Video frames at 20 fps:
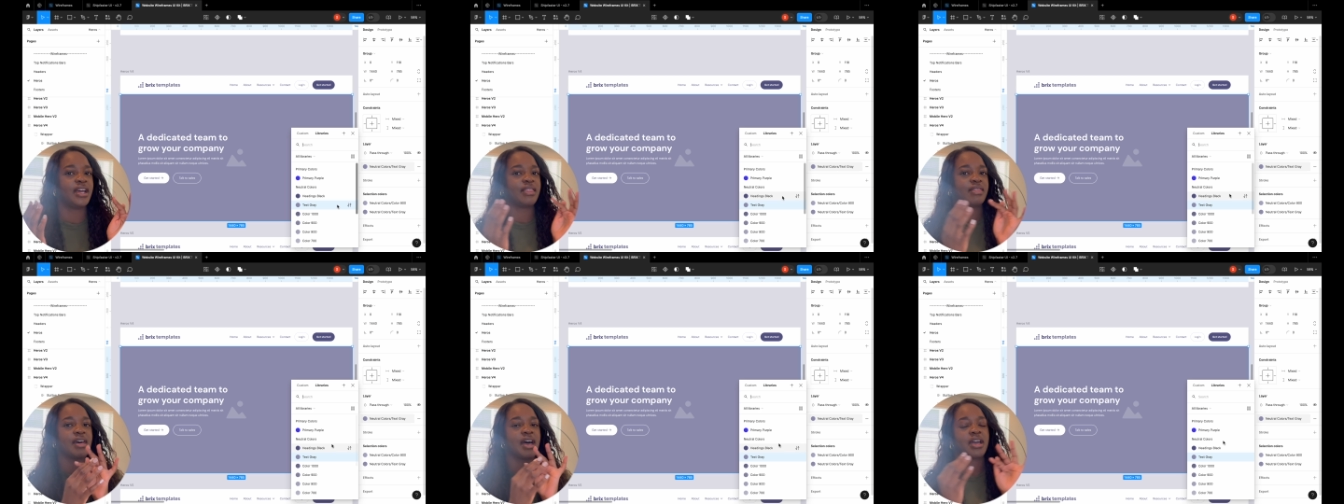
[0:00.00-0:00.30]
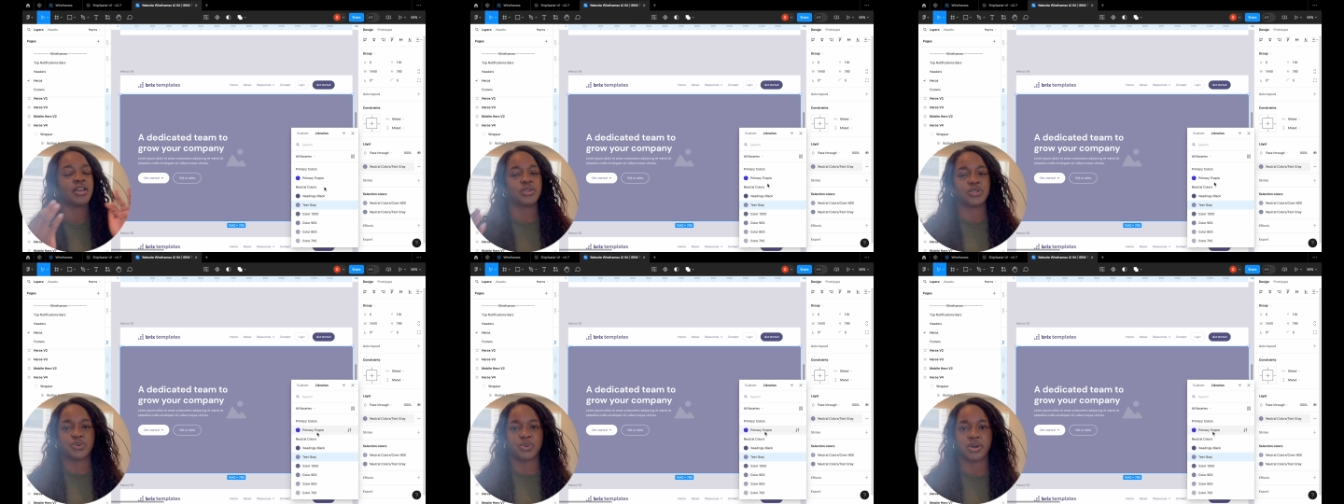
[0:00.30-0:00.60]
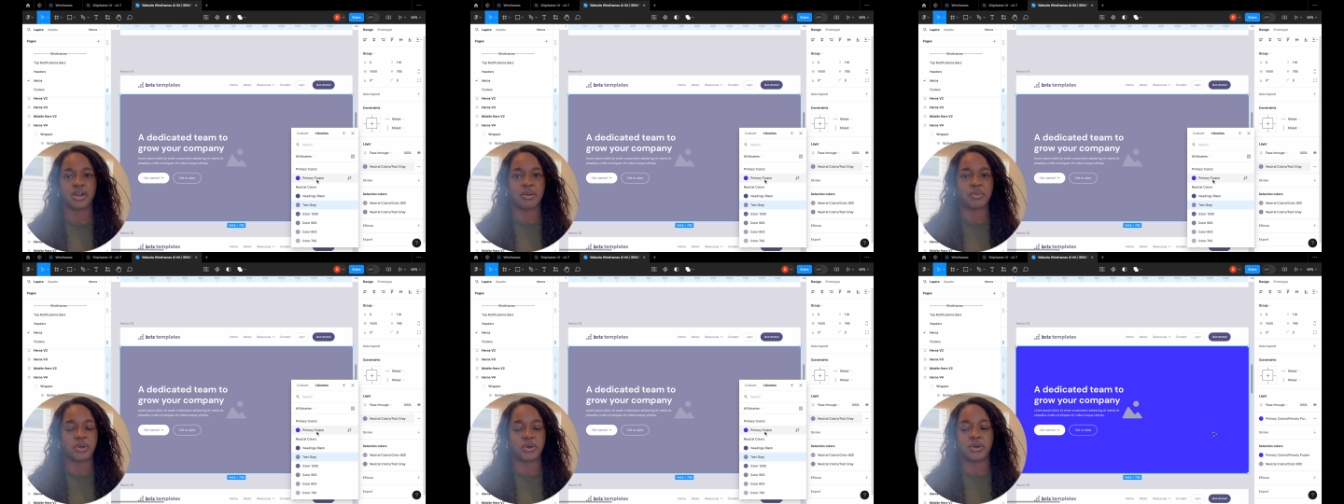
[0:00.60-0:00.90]
That is
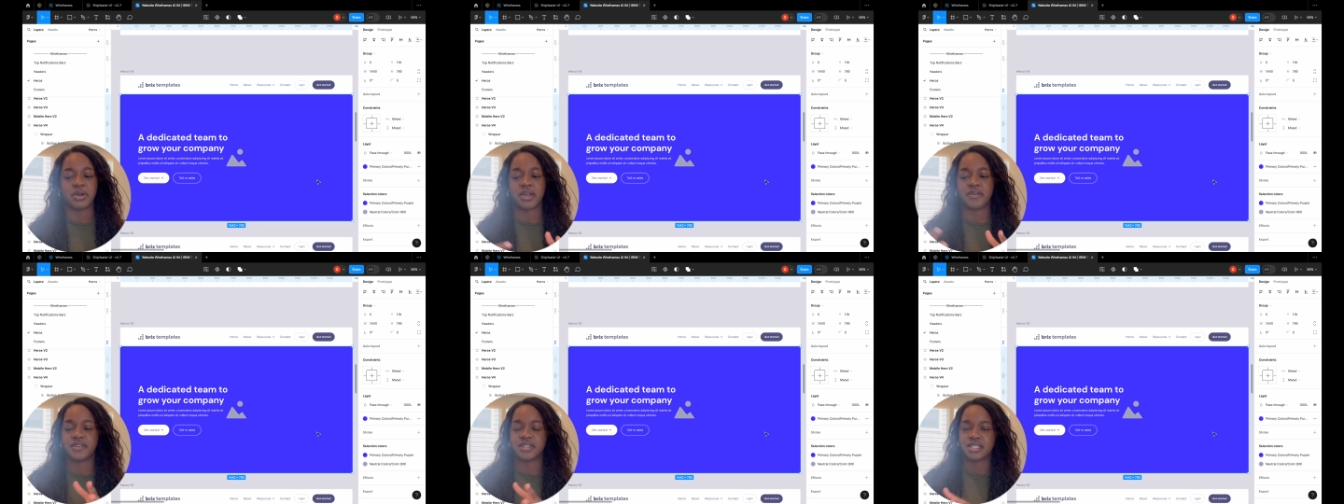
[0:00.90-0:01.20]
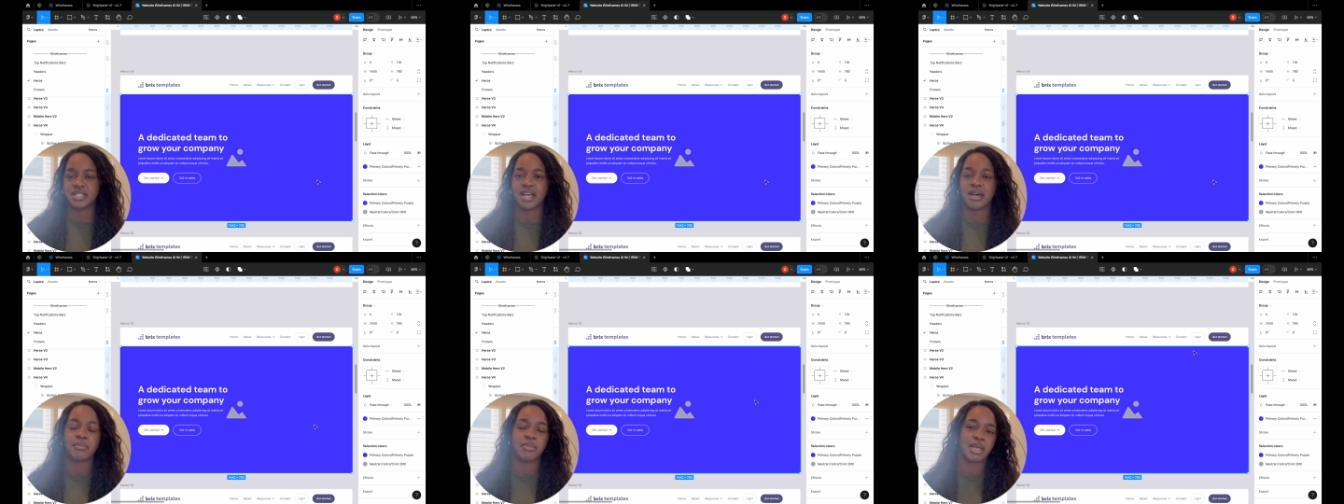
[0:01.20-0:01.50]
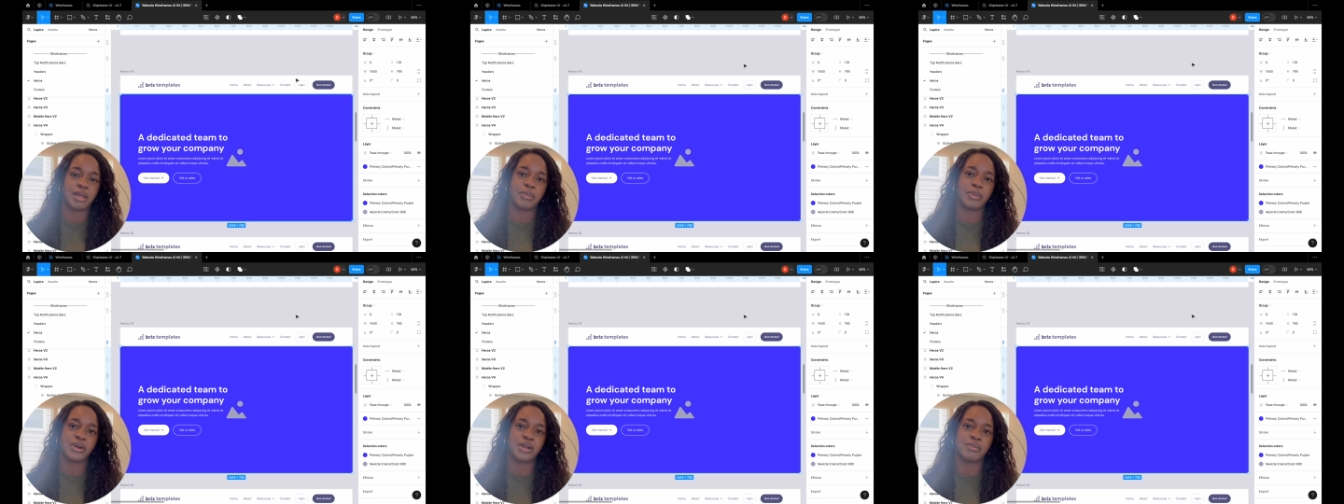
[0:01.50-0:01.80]
where I'm going. If it's not
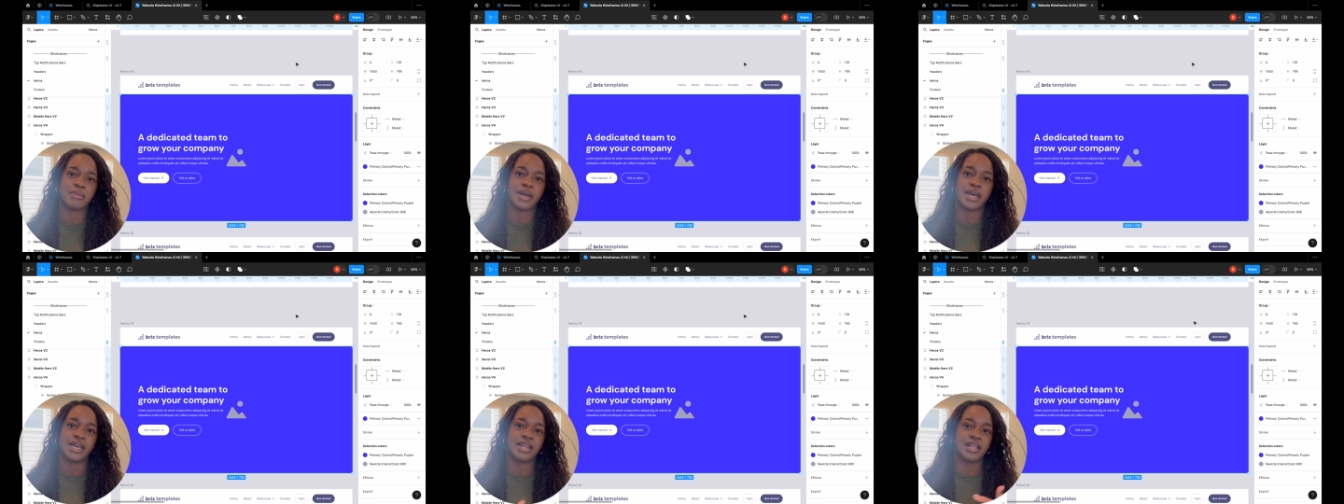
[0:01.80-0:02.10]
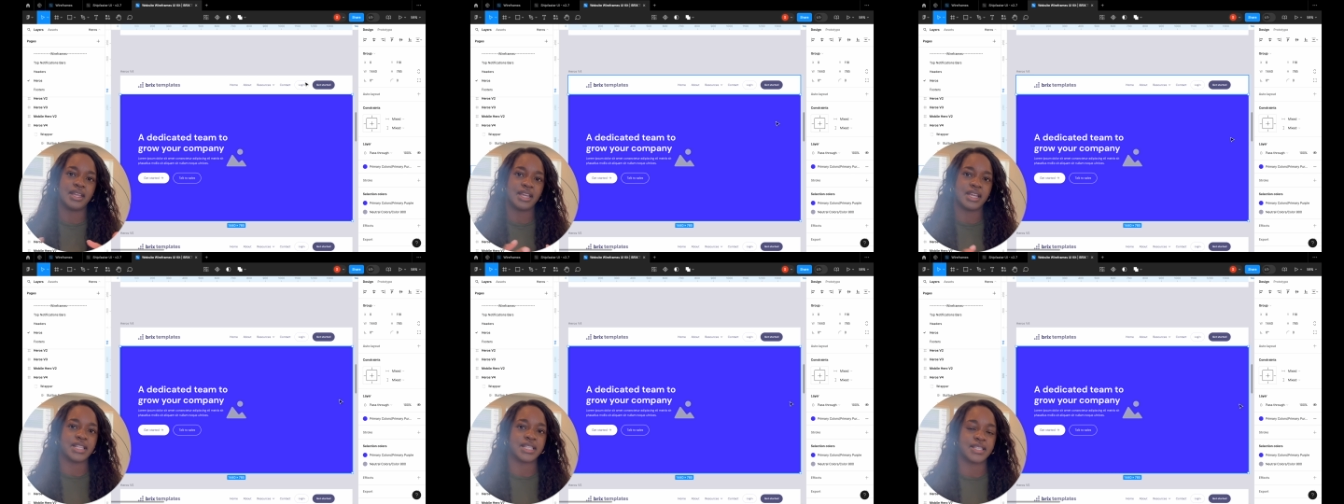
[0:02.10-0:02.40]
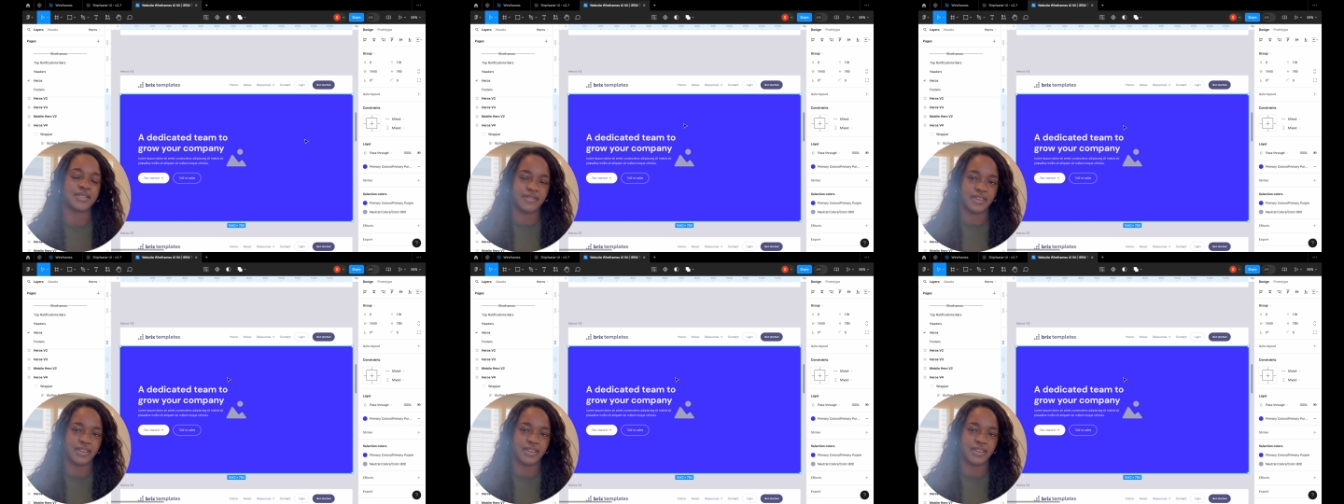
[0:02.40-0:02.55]
paper and pen, it's